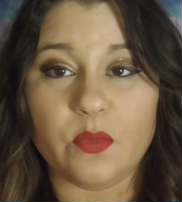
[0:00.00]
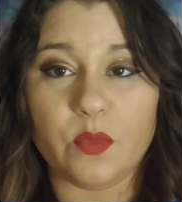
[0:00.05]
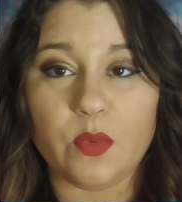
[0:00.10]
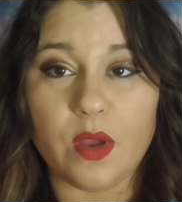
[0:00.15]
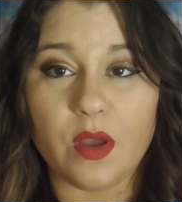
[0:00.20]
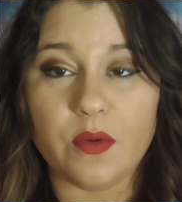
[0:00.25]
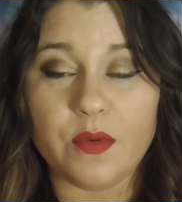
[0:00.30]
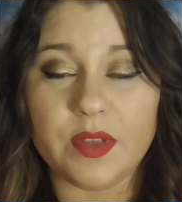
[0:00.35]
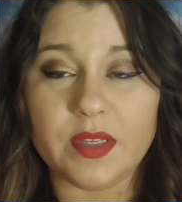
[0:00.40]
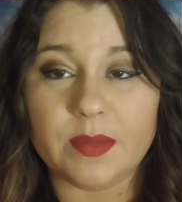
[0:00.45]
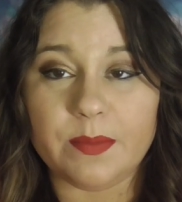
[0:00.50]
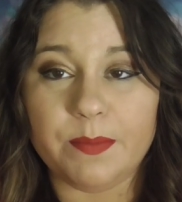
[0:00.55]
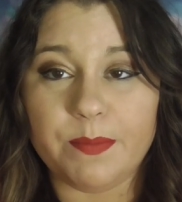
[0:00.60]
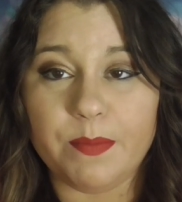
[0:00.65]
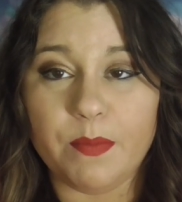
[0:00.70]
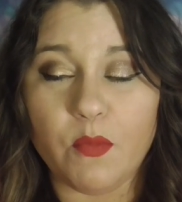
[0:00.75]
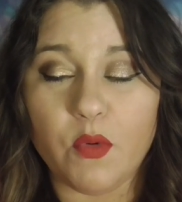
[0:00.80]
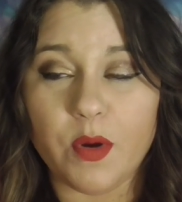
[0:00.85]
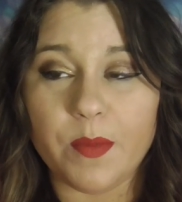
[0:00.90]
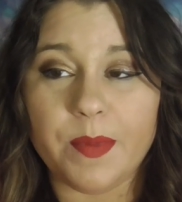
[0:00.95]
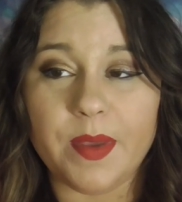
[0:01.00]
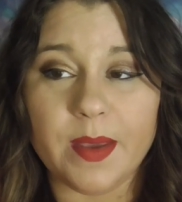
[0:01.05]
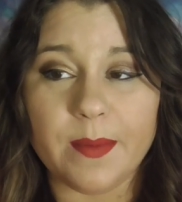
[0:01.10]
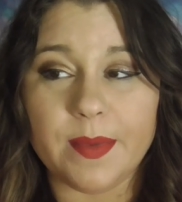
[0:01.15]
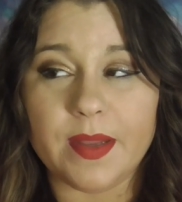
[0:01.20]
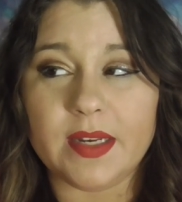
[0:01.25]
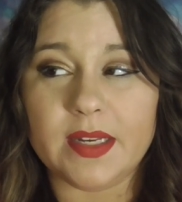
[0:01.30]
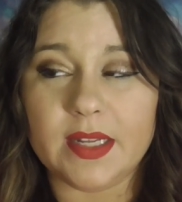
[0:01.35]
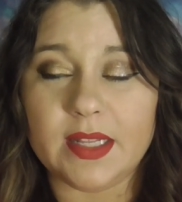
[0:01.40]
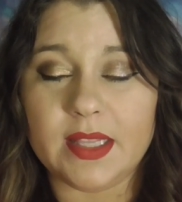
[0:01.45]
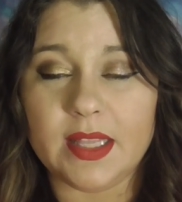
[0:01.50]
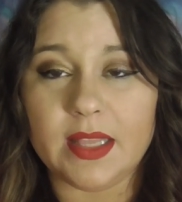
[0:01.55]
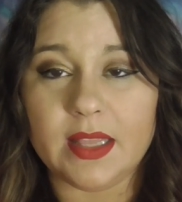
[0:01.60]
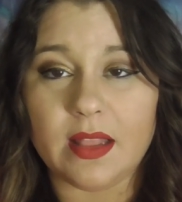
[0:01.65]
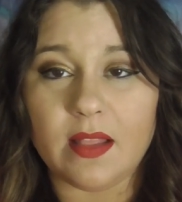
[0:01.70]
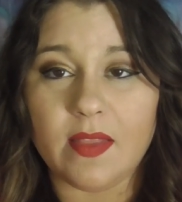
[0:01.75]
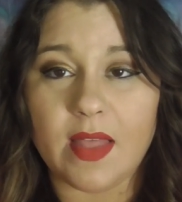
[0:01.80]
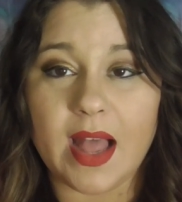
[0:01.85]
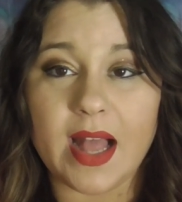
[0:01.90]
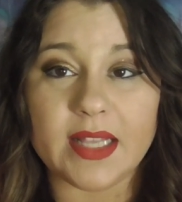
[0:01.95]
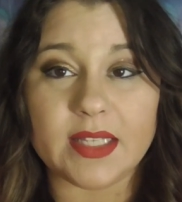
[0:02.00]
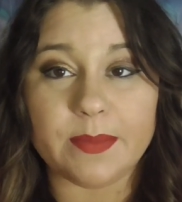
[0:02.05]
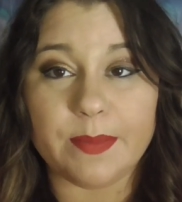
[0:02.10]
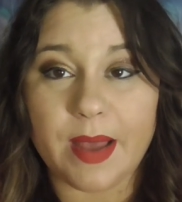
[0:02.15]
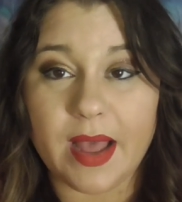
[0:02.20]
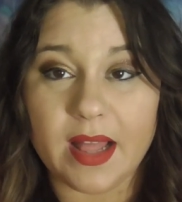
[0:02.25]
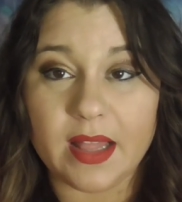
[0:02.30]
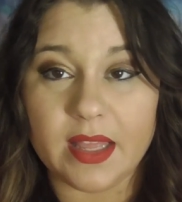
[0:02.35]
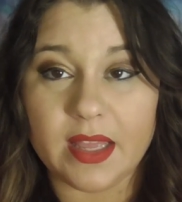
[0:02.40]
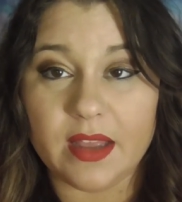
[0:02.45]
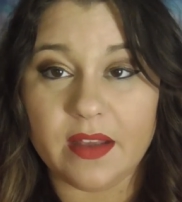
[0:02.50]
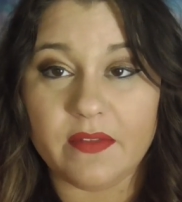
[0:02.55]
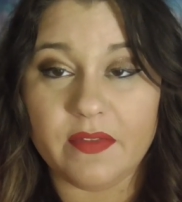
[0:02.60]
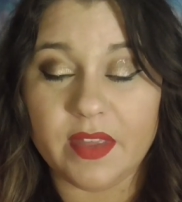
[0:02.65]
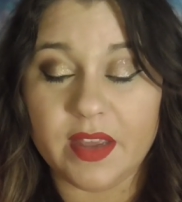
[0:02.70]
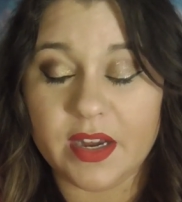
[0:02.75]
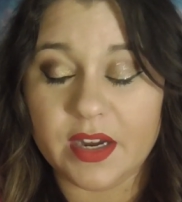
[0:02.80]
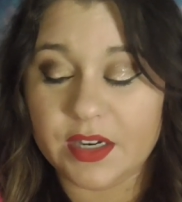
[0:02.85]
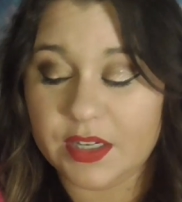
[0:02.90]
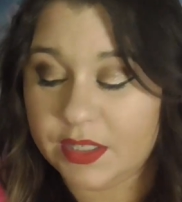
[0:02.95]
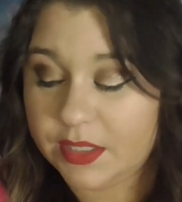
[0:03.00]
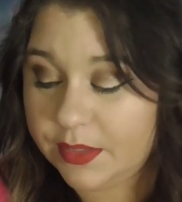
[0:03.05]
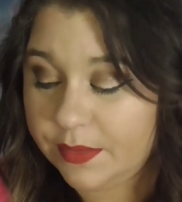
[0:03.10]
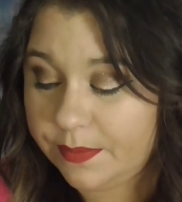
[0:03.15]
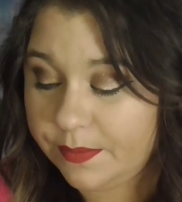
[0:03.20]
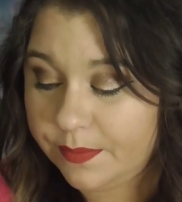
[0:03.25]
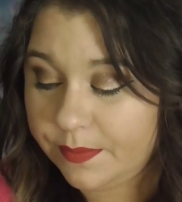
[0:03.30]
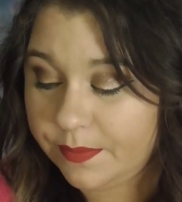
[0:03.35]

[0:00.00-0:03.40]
row is more pigmented than the last palette of theirs.